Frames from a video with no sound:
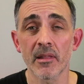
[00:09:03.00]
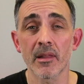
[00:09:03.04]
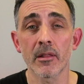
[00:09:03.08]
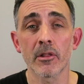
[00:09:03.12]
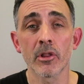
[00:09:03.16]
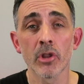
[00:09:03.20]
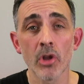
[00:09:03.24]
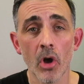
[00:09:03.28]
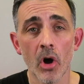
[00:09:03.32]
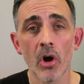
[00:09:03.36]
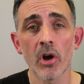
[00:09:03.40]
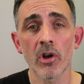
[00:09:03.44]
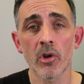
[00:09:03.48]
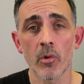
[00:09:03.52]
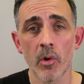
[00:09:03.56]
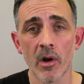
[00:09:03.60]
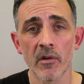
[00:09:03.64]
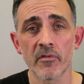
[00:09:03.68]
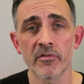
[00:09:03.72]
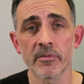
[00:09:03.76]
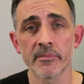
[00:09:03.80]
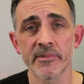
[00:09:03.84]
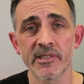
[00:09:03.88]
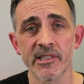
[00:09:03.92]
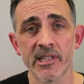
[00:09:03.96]
It's not a
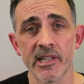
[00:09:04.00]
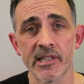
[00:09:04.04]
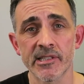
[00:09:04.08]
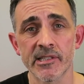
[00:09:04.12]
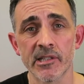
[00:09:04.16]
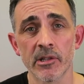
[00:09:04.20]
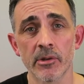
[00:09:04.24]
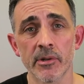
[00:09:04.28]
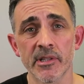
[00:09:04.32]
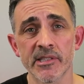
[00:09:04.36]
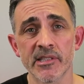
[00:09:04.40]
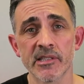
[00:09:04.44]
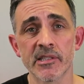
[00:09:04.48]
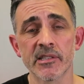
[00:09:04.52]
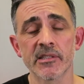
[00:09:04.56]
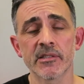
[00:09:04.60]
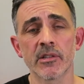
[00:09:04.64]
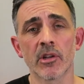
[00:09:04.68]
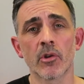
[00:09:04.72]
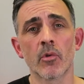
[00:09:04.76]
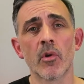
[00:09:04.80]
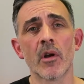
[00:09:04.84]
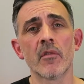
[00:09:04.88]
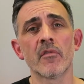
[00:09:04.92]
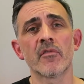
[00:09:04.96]
quote from C.S. Lewis, it's
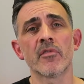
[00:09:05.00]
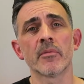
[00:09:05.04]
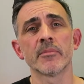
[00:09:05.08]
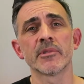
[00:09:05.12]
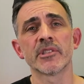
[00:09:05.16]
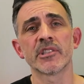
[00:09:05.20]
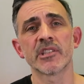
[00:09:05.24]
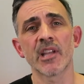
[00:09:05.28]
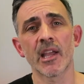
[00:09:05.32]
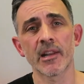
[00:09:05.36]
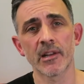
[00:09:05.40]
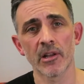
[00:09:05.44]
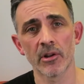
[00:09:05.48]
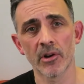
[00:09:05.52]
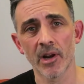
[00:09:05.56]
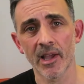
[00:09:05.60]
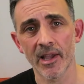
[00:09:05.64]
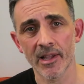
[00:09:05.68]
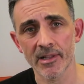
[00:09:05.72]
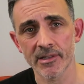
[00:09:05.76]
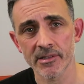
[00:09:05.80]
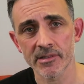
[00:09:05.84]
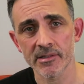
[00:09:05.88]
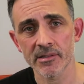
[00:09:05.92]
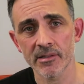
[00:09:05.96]
a quote from
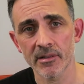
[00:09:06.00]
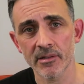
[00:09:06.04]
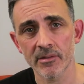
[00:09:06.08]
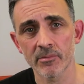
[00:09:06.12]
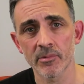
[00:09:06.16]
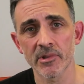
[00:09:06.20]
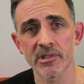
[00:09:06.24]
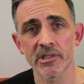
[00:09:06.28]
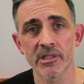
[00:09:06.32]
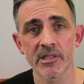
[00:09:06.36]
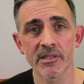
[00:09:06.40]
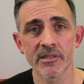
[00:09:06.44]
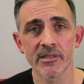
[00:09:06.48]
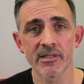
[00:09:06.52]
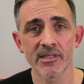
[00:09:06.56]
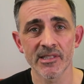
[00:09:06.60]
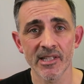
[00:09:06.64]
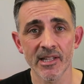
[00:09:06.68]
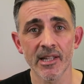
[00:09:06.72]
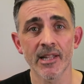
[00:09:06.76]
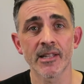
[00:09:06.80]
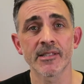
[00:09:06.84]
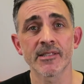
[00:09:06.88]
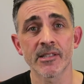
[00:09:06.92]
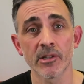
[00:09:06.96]
Shadowlands, which is
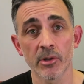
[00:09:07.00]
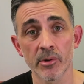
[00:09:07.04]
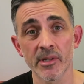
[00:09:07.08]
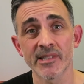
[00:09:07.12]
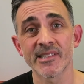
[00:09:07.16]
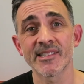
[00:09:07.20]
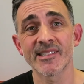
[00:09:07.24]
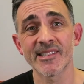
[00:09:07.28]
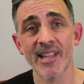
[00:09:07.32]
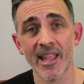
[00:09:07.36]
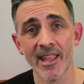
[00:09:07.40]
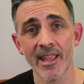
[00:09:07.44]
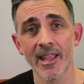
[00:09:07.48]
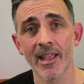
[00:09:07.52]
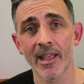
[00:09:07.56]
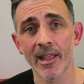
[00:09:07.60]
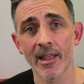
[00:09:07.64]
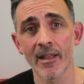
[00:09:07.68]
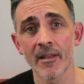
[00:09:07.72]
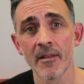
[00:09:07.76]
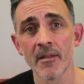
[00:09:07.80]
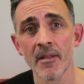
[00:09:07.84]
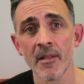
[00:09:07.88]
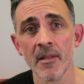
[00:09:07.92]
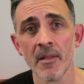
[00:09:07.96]
C.S. Lewis saying
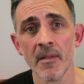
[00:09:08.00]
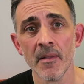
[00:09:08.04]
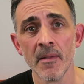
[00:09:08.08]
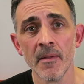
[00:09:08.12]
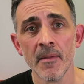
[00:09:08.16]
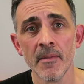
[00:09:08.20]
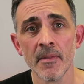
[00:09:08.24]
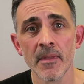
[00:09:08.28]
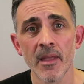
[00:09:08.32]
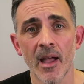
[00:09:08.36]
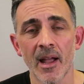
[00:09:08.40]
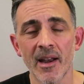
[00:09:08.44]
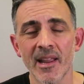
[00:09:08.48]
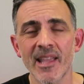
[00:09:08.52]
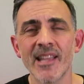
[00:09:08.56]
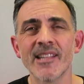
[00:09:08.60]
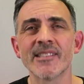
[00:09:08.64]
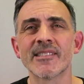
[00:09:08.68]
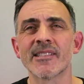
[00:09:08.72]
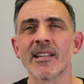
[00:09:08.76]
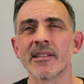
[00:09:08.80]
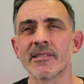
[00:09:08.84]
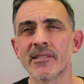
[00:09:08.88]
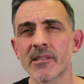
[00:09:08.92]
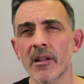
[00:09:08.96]
it. And he
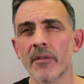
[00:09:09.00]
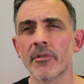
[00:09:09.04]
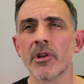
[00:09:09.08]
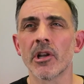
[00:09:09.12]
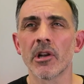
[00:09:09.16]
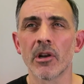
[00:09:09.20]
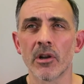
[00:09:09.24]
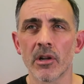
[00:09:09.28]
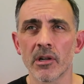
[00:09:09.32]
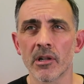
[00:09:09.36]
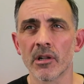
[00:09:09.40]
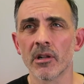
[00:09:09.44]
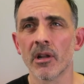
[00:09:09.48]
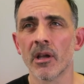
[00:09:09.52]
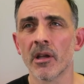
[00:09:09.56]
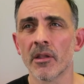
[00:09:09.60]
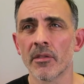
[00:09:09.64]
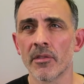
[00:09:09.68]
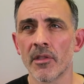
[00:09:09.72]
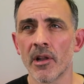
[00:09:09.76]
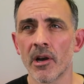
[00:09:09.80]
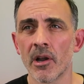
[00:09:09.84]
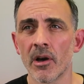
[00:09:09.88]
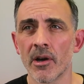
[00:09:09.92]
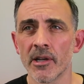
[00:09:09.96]
says something along
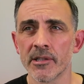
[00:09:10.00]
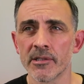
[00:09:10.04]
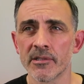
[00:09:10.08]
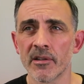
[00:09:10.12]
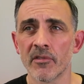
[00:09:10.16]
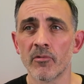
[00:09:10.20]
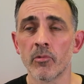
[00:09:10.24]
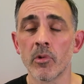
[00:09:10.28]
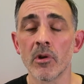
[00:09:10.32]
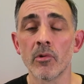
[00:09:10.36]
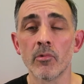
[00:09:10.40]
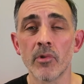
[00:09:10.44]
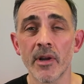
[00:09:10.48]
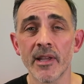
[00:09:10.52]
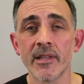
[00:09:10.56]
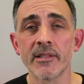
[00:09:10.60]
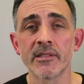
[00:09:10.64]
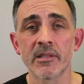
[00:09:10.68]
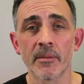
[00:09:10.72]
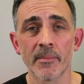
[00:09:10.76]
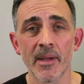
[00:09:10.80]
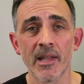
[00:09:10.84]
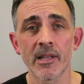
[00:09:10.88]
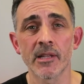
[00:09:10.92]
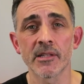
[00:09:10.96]
the lines of, we read
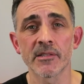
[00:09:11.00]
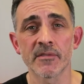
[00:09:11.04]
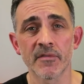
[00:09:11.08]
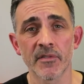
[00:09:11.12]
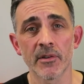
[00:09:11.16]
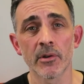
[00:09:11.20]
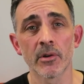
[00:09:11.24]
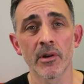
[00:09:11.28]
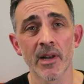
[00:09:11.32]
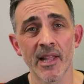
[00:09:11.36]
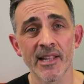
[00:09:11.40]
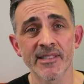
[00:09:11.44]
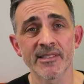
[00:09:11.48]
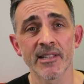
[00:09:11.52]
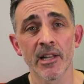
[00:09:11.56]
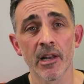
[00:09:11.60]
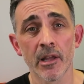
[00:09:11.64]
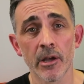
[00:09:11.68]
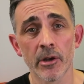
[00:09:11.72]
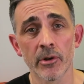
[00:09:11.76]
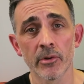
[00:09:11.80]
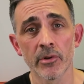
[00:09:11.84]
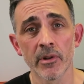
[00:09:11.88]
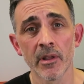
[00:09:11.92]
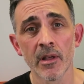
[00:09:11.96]
to make us feel less
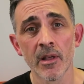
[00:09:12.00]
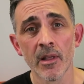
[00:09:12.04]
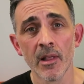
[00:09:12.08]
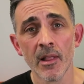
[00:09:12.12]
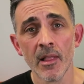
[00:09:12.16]
alone.